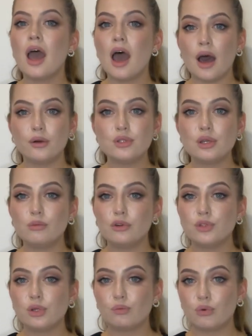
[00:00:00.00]
How to
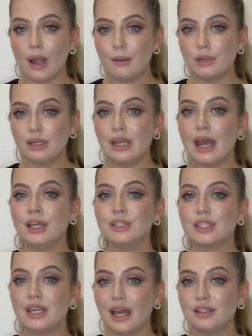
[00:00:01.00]
move to Bremen
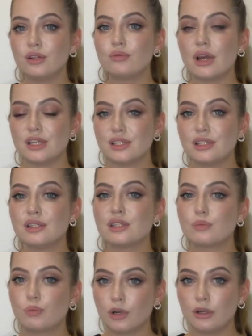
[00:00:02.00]
and get a
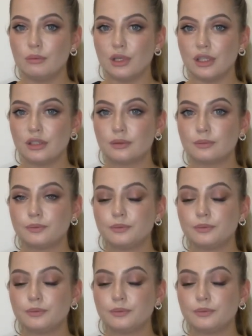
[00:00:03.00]
residence permit?